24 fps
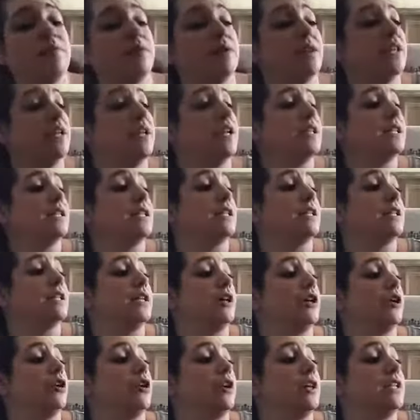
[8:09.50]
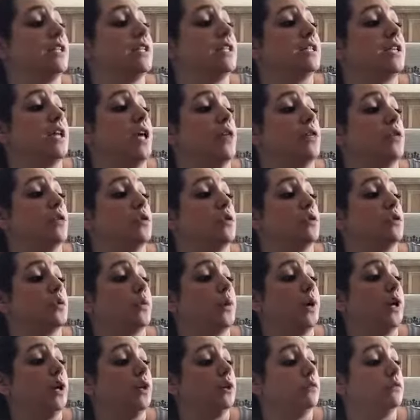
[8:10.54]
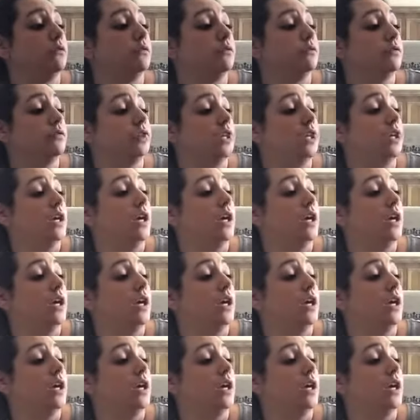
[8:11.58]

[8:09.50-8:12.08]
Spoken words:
But then it says here grades 10 through 12.